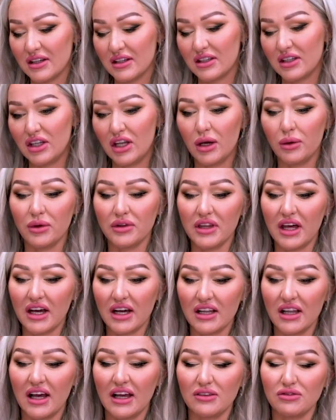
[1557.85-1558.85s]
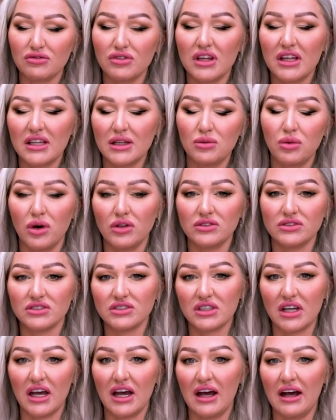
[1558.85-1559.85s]
you know and that client really wants
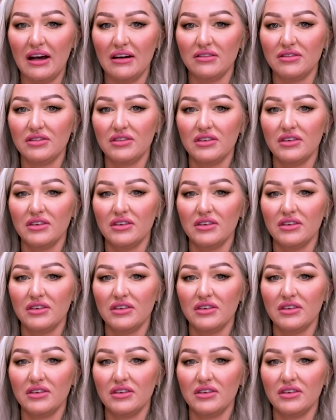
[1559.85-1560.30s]
to have